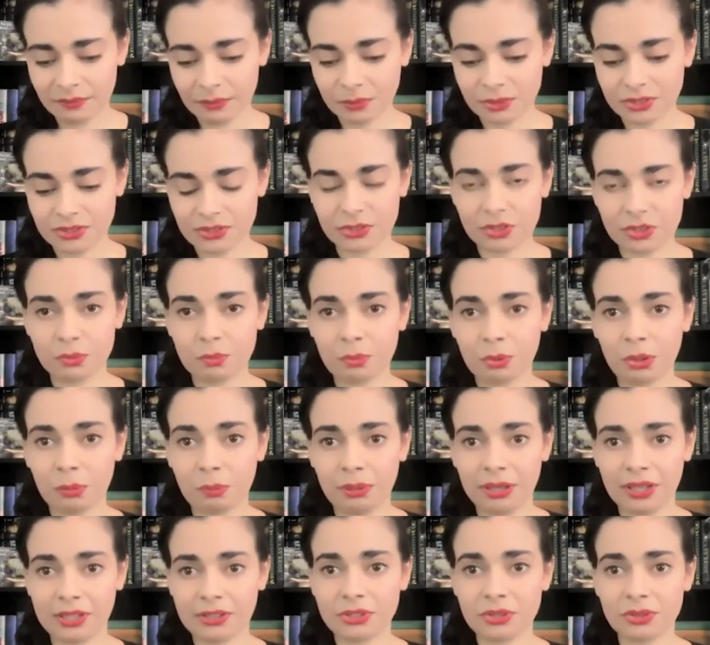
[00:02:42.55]
was just
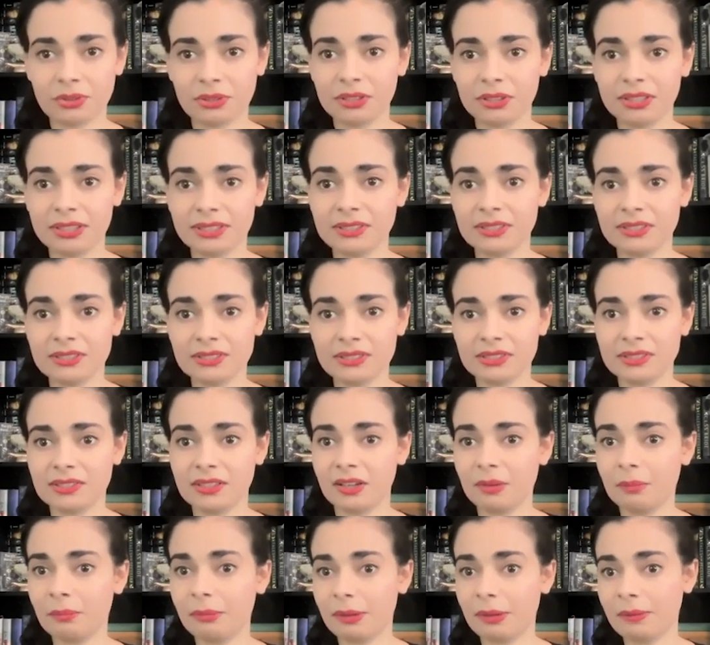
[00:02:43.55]
perpetually like, this
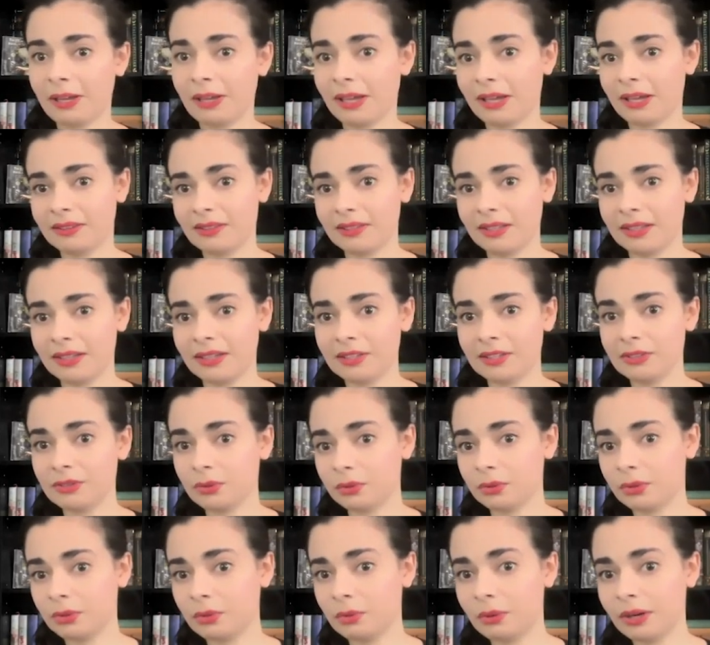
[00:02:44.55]
is not my path, and I
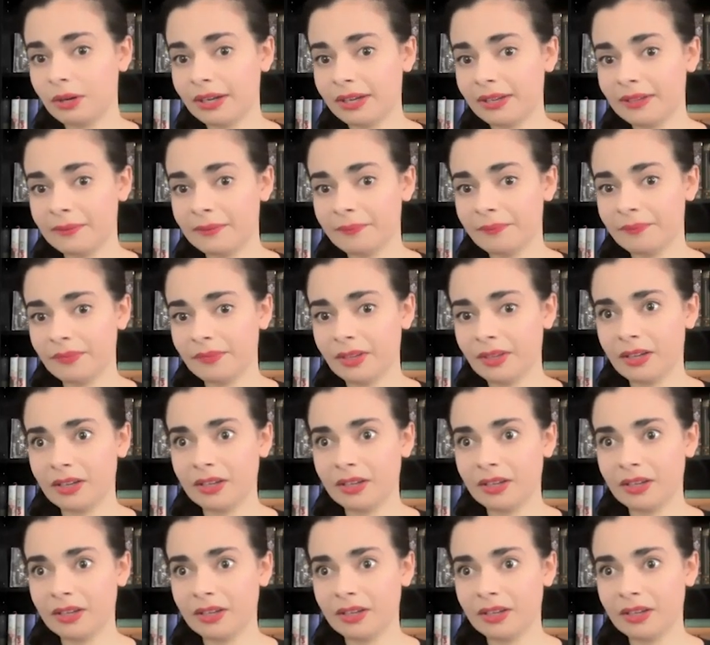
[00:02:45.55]
don't know why.